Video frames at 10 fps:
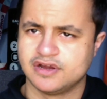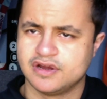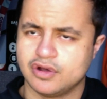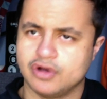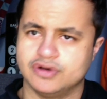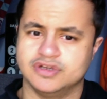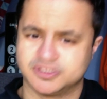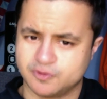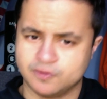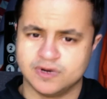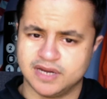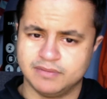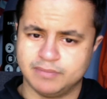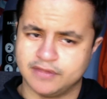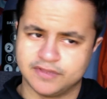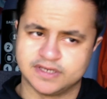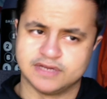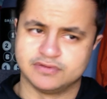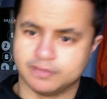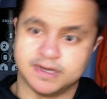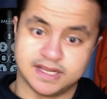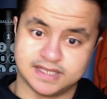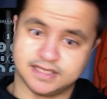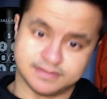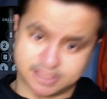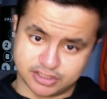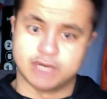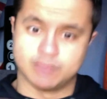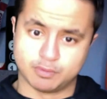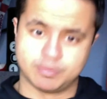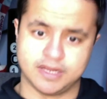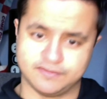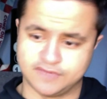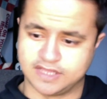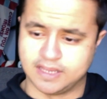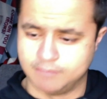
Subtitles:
on the scoreline, but I think they'll dominate in terms of the general play of the game.